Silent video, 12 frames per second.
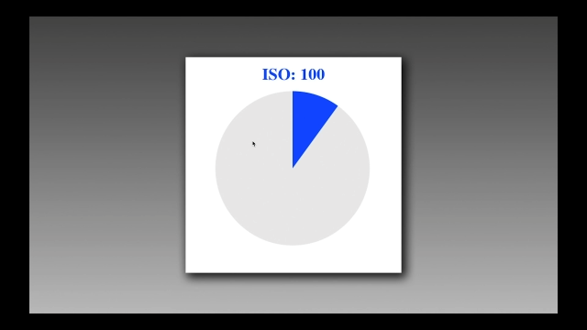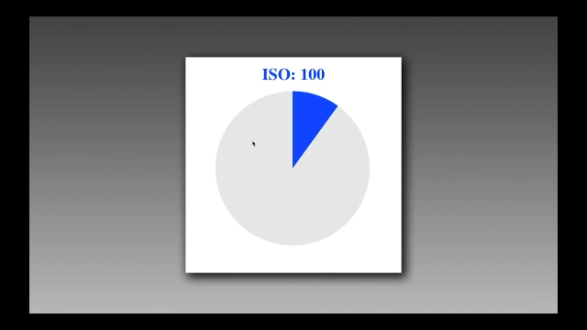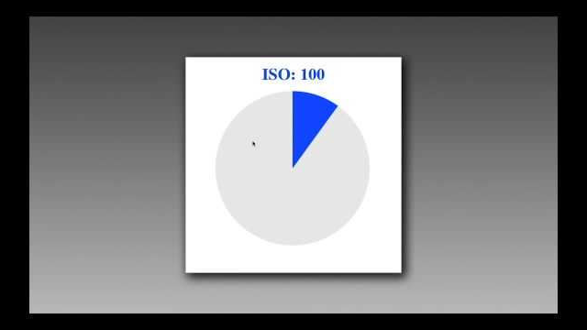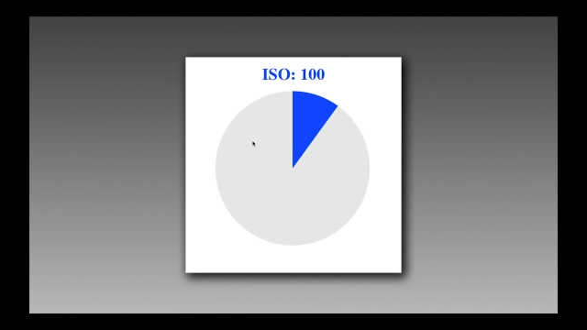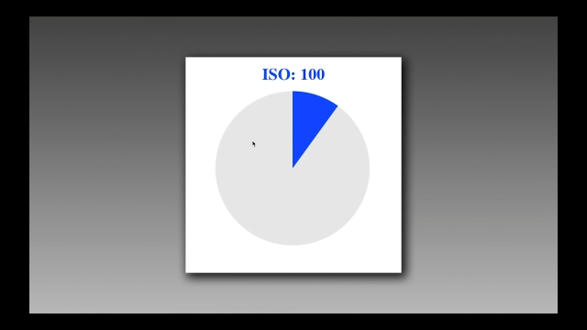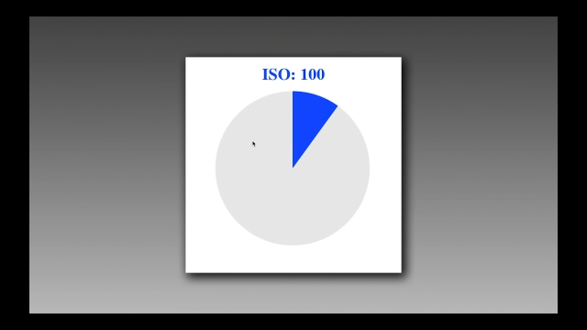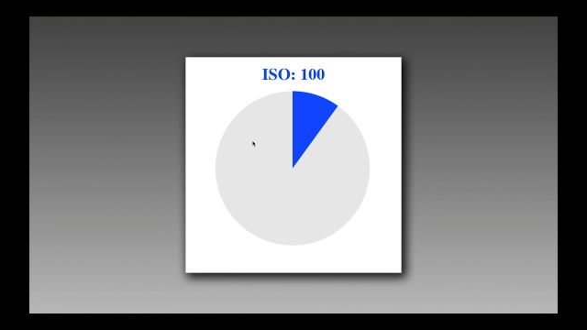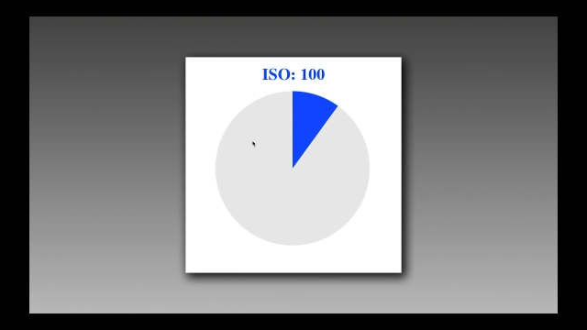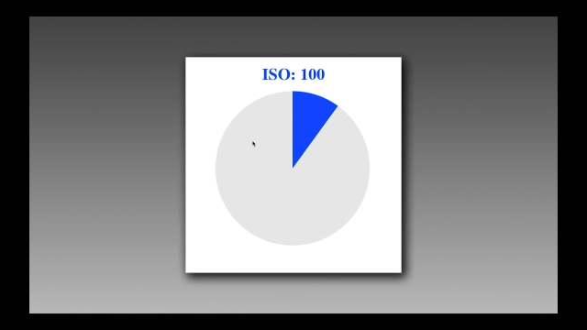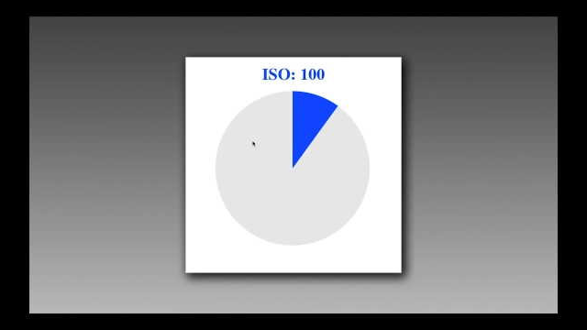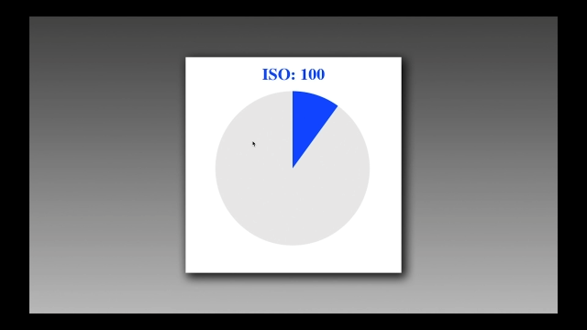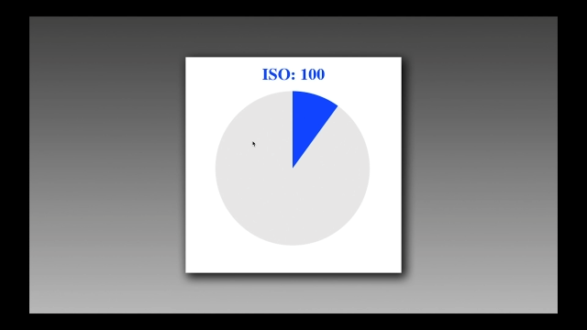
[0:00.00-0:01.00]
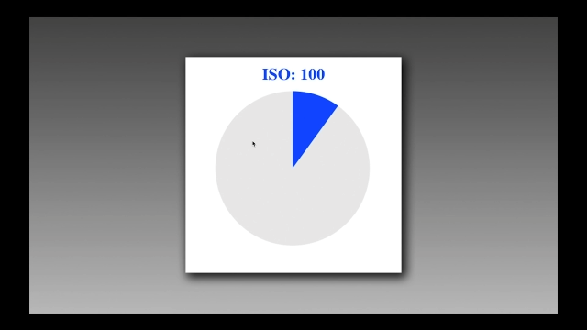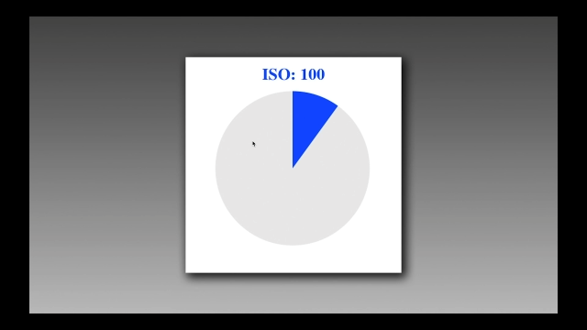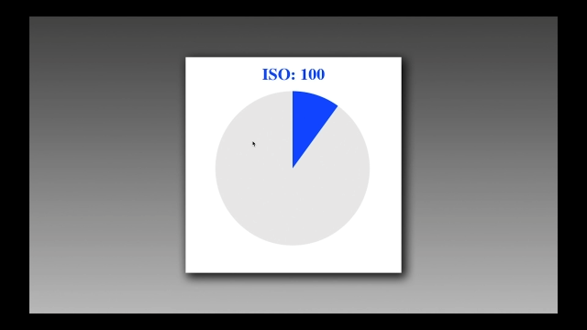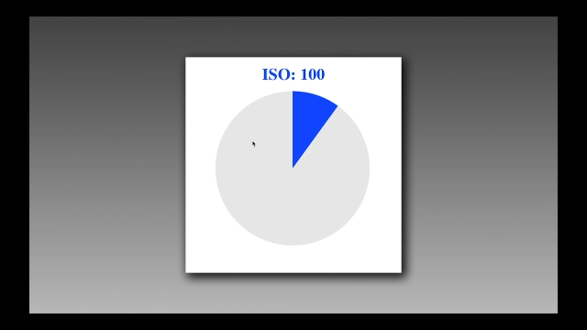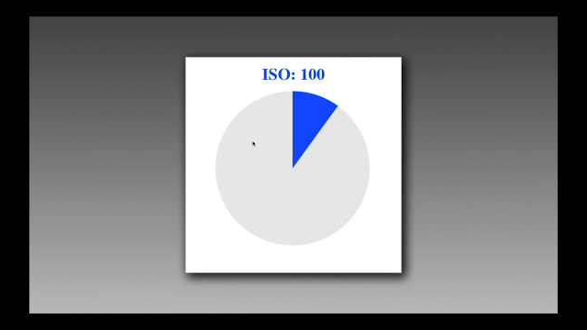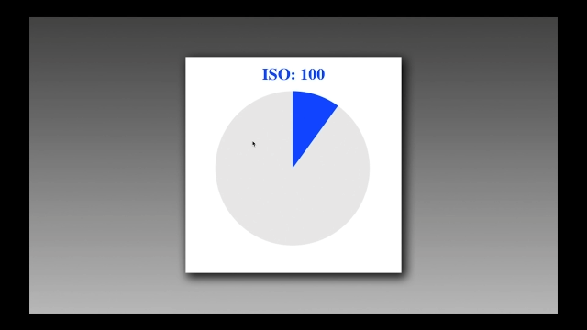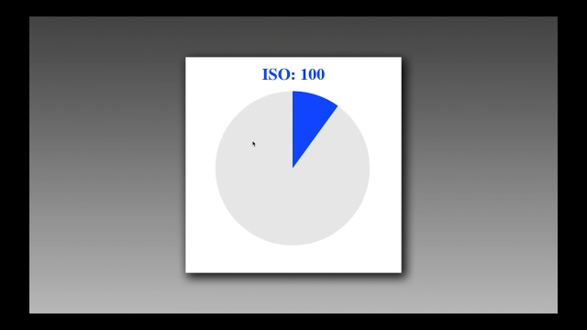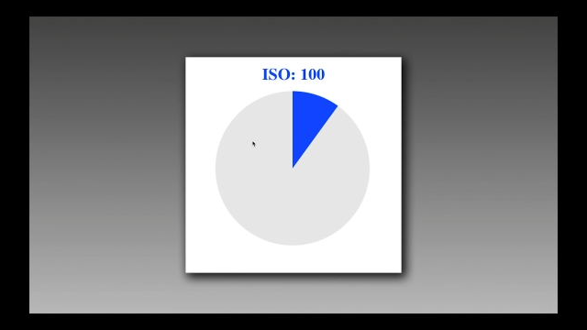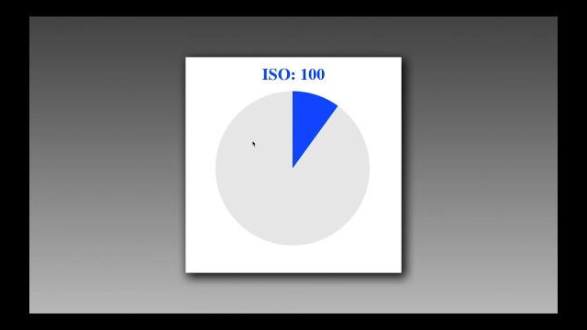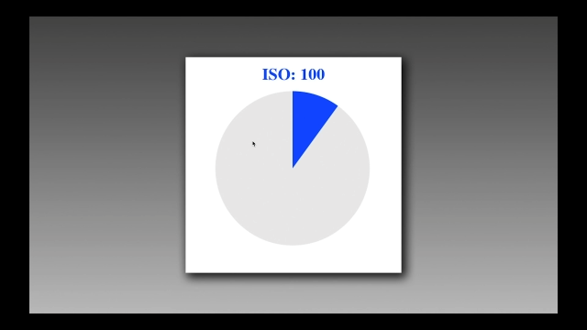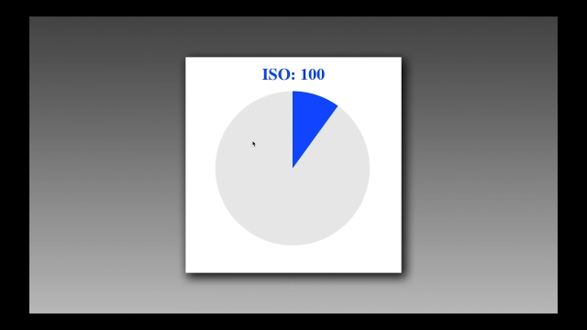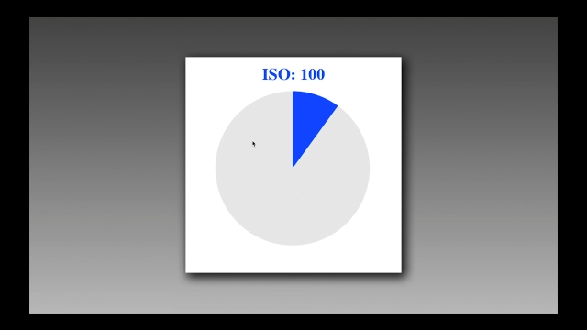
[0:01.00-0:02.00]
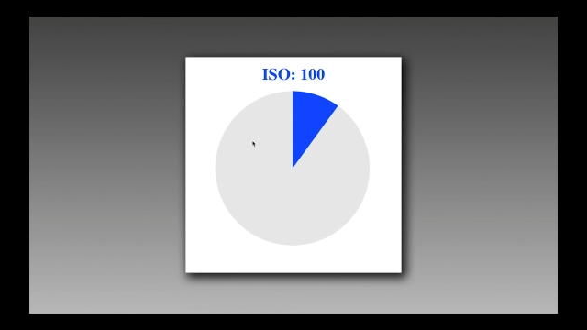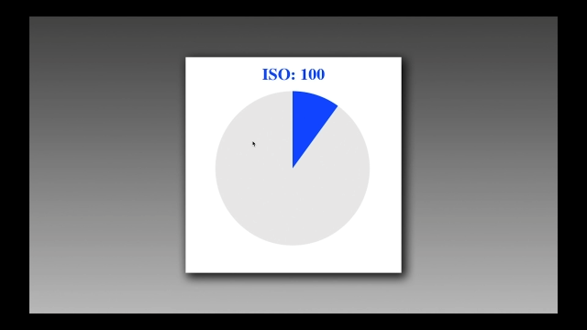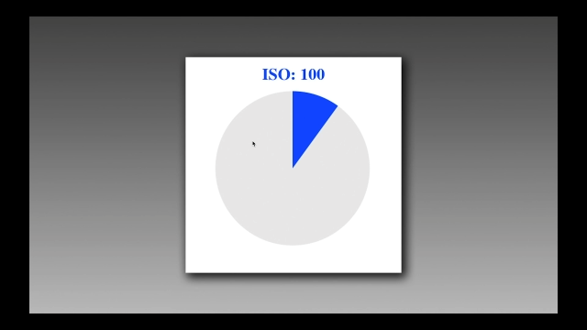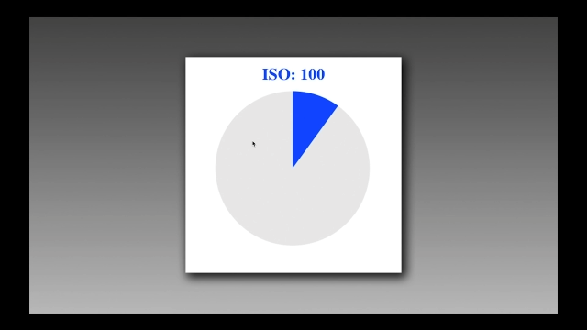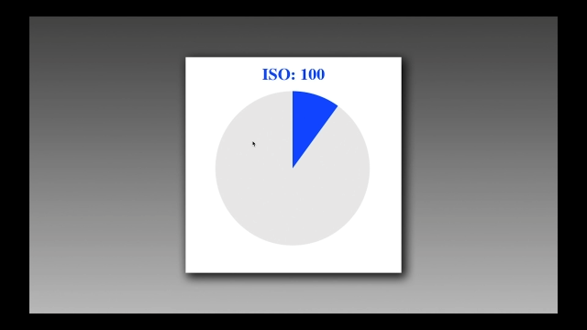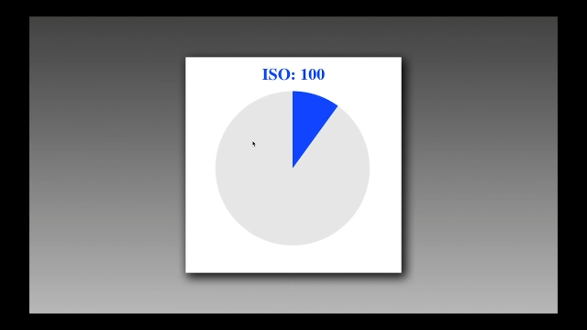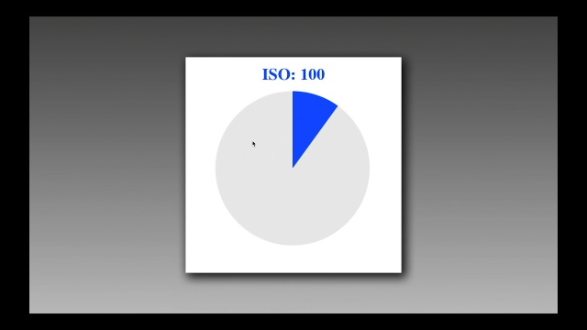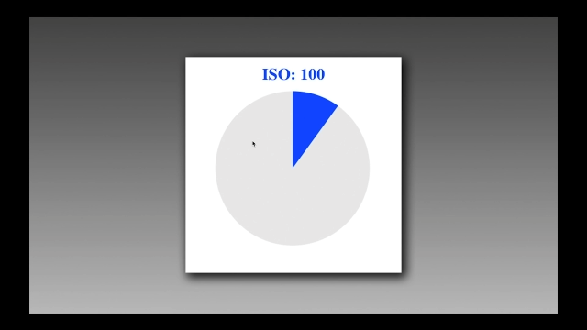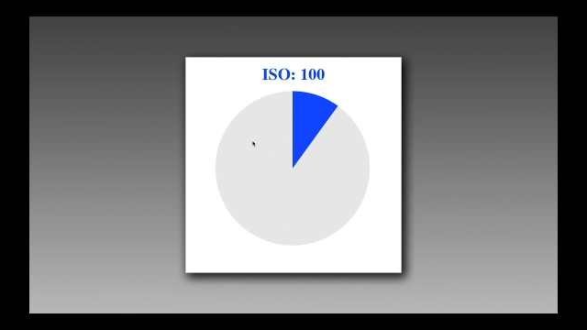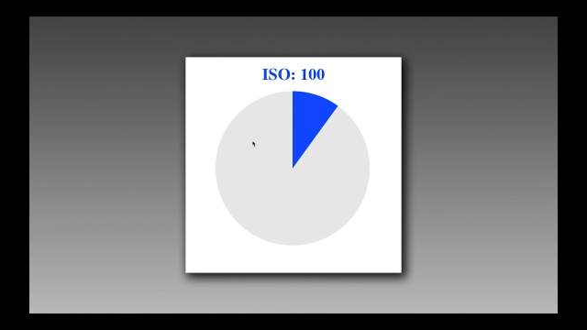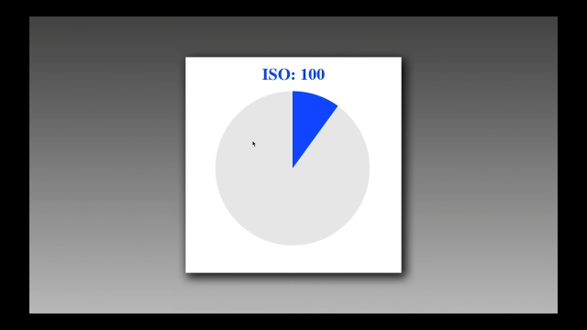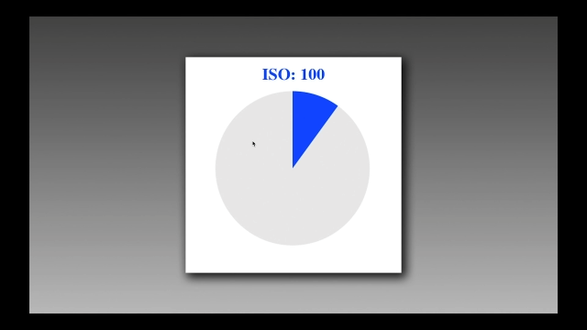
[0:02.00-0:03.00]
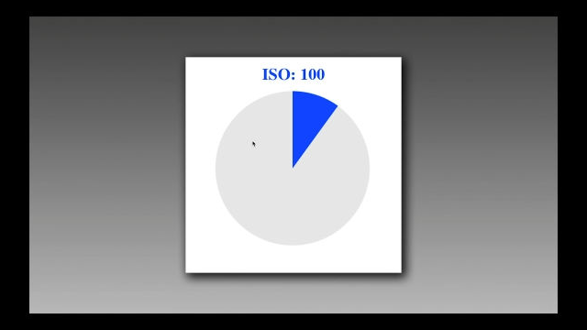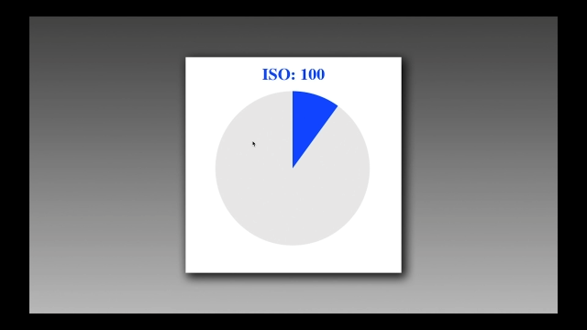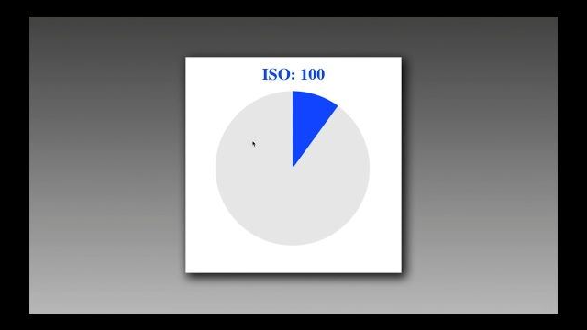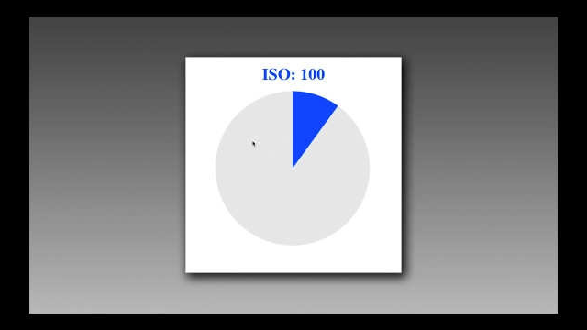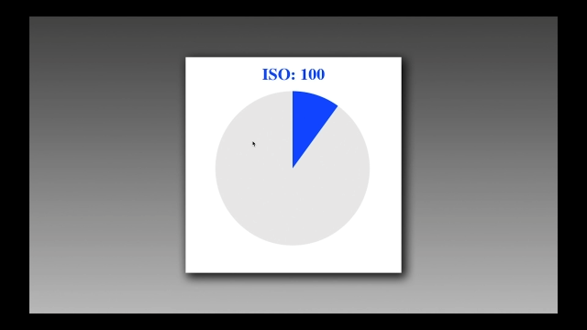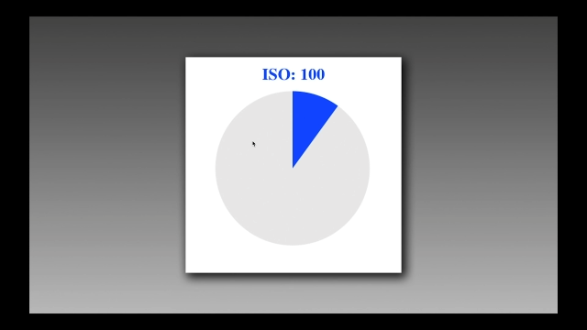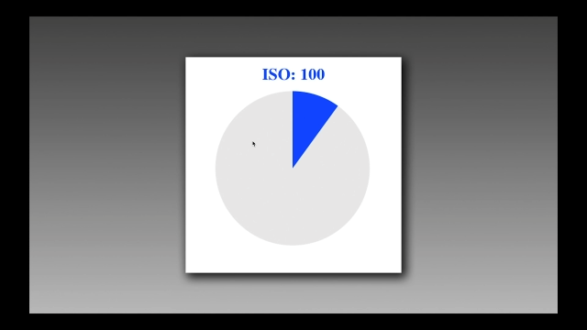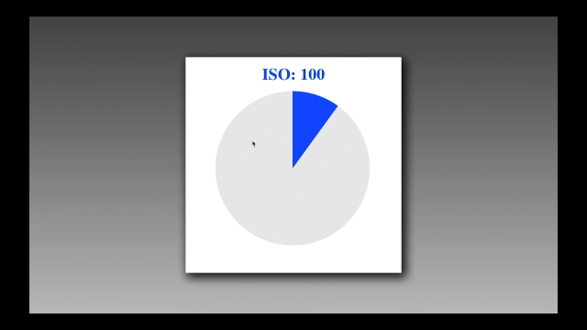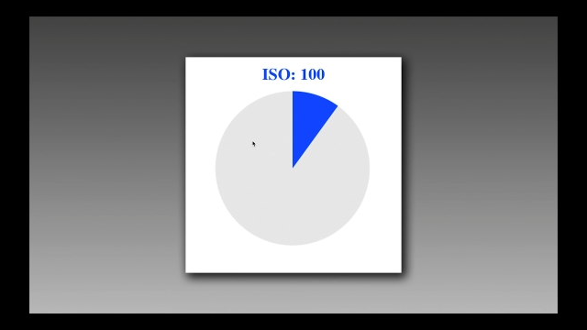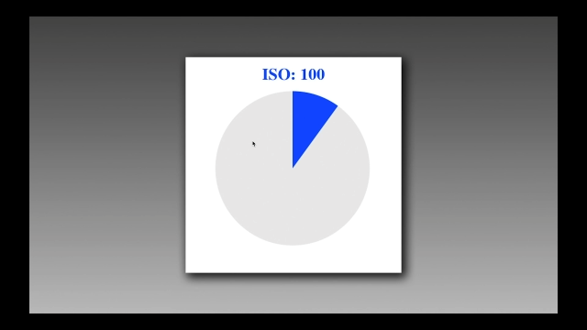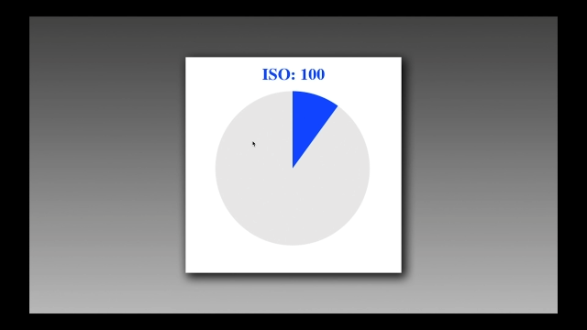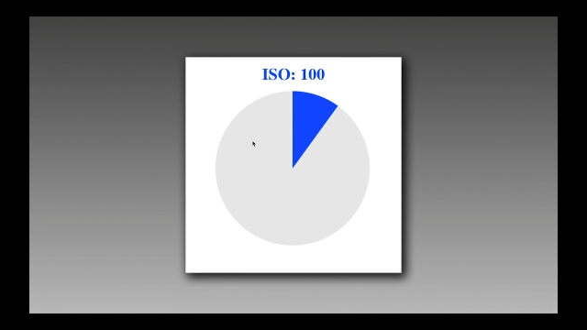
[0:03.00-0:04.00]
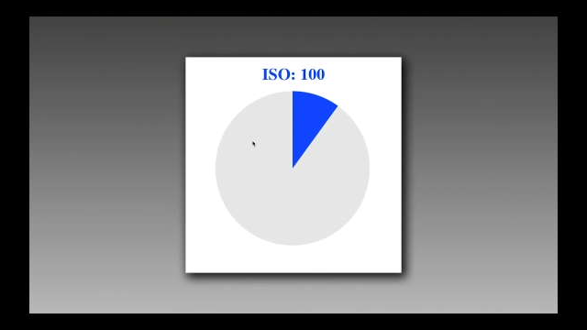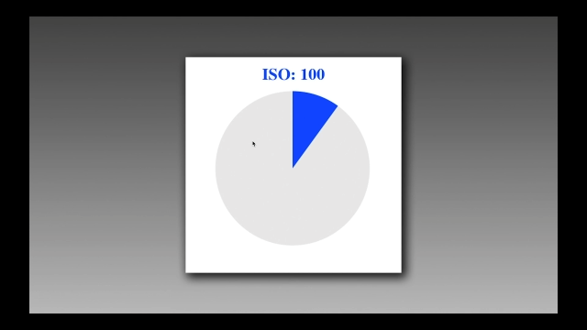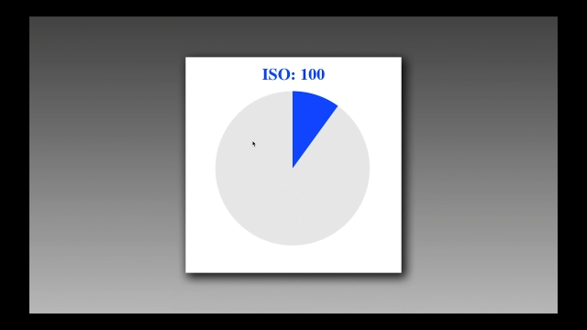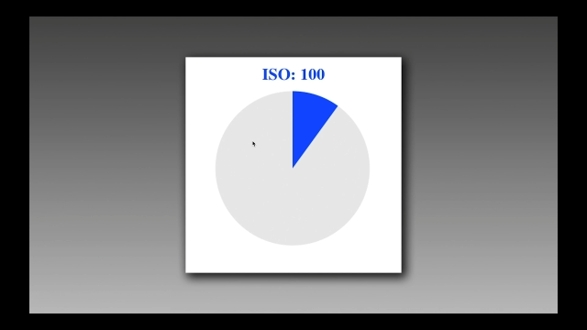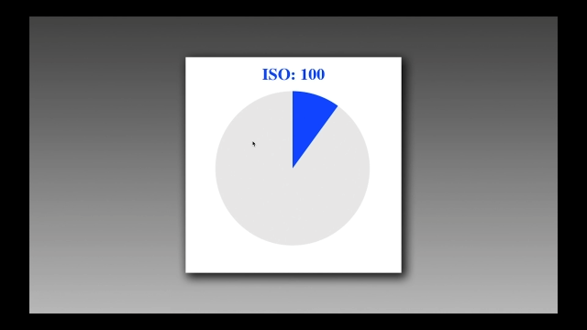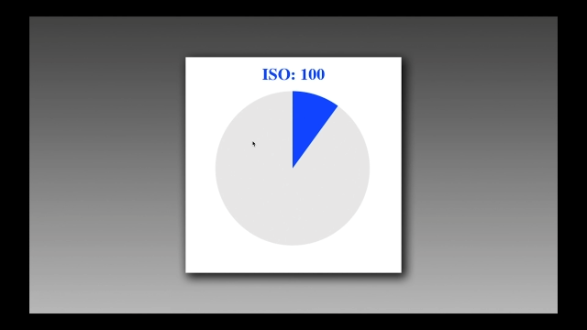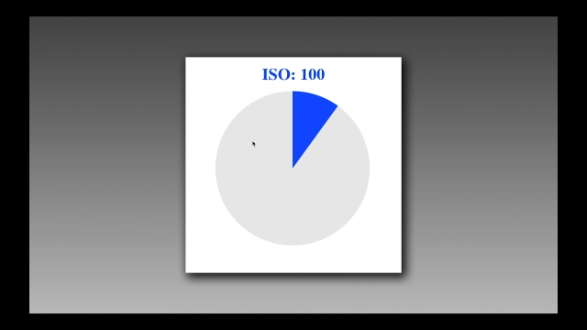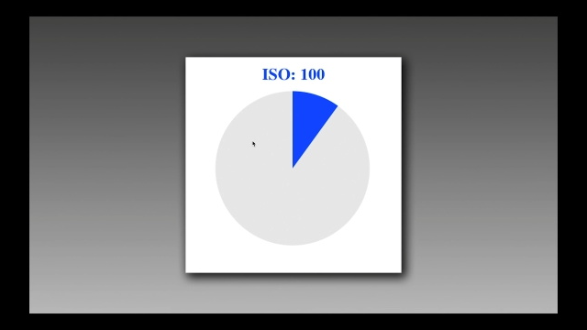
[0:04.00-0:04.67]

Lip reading: Nobody's mouth can be seen.